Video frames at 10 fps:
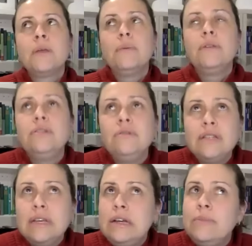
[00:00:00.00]
But as soon
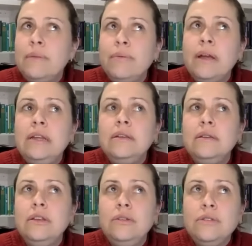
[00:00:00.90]
as I hear my brain
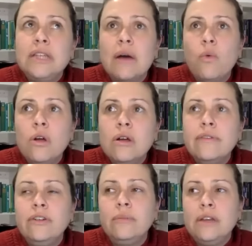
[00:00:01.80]
use that word
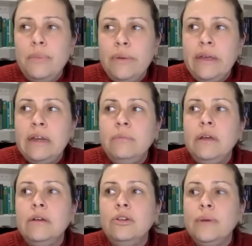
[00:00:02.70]
of you're manipulating
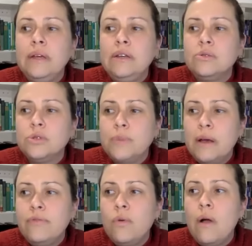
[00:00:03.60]
me or you're being
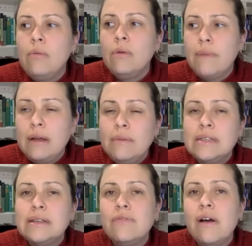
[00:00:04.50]
disrespectful, I remind
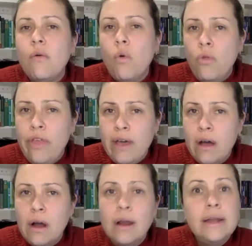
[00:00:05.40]
myself how old they
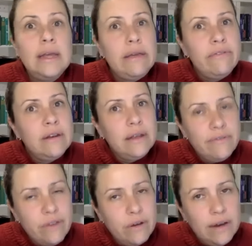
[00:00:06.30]
are. And even
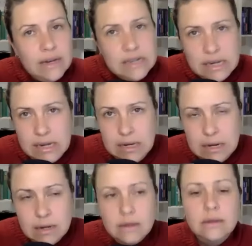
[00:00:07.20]
if they're
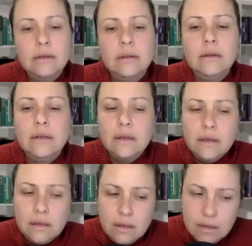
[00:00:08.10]
18,
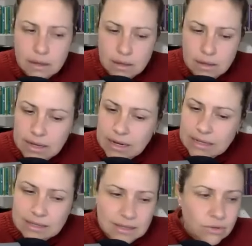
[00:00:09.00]
it
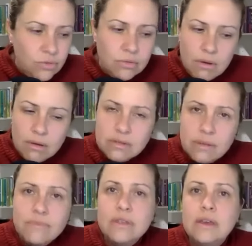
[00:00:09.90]
is still not
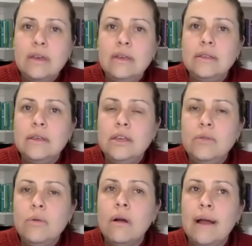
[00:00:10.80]
something that
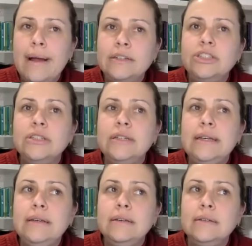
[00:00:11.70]
you are
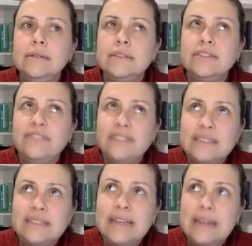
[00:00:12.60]
actually
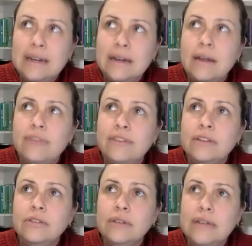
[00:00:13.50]
sophisticated enough
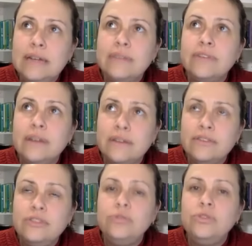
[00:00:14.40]
and creative
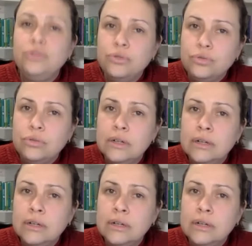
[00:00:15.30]
enough to do,